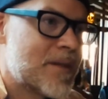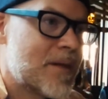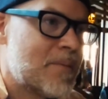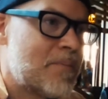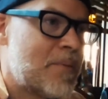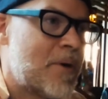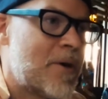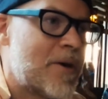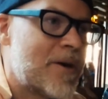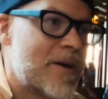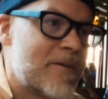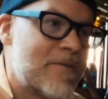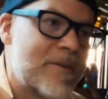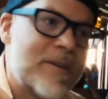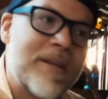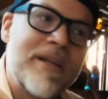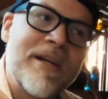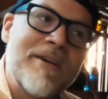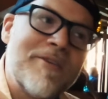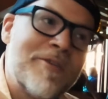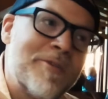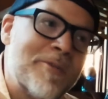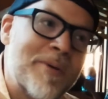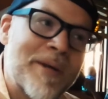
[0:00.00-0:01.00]
the part of it
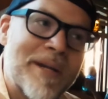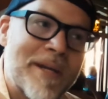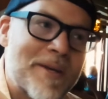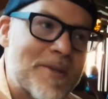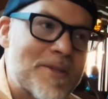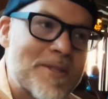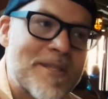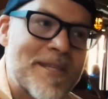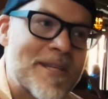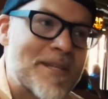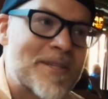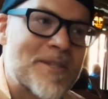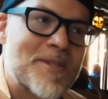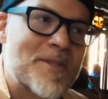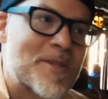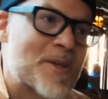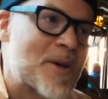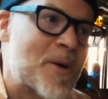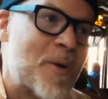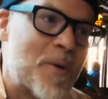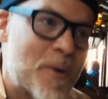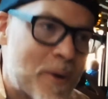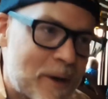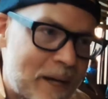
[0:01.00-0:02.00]
that everybody else thinks is
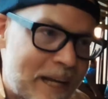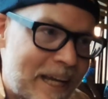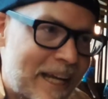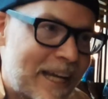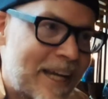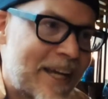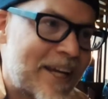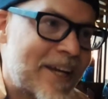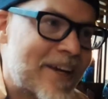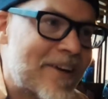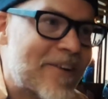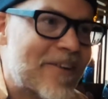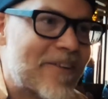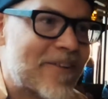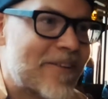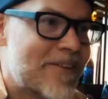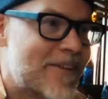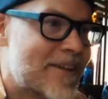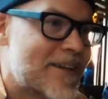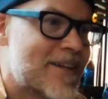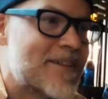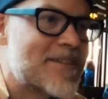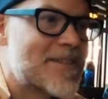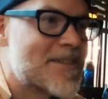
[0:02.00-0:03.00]
corny
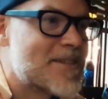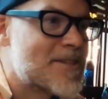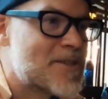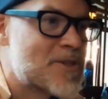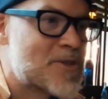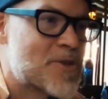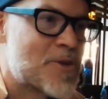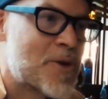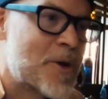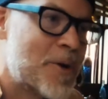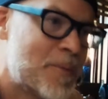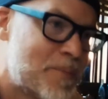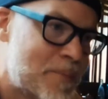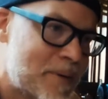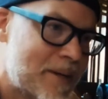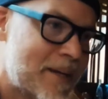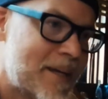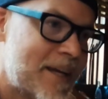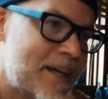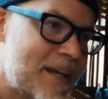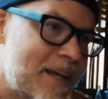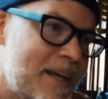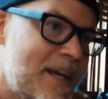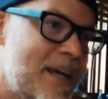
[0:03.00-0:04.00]
thinks is
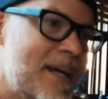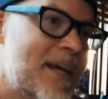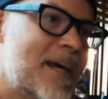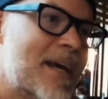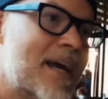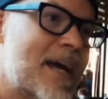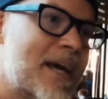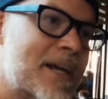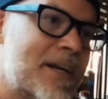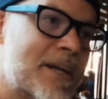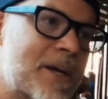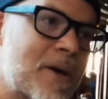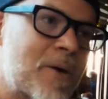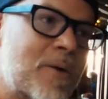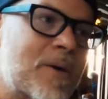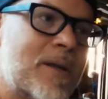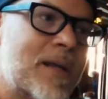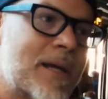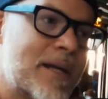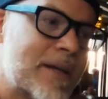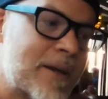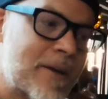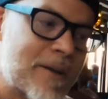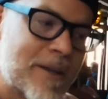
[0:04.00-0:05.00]
tropey. and
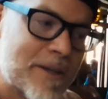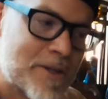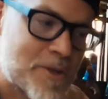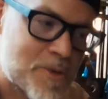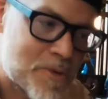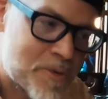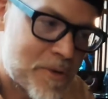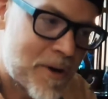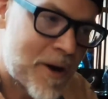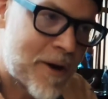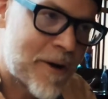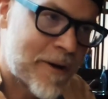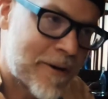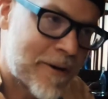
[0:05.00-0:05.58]
going like, no, let's